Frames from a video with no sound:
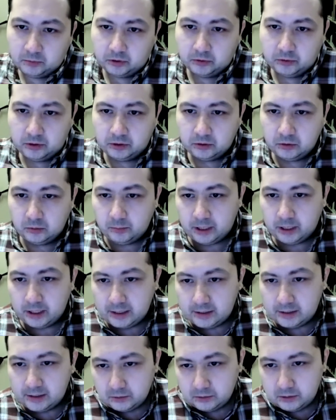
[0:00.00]
Puerto Rico
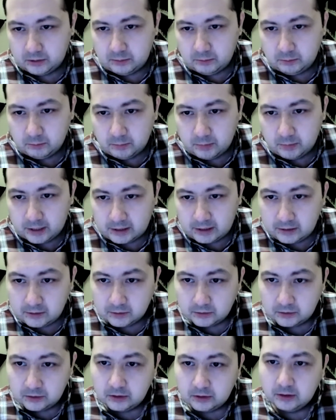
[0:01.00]
Paraíso
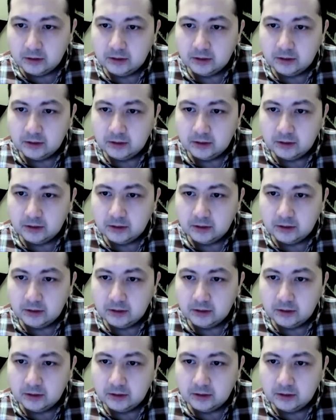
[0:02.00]
Invadido,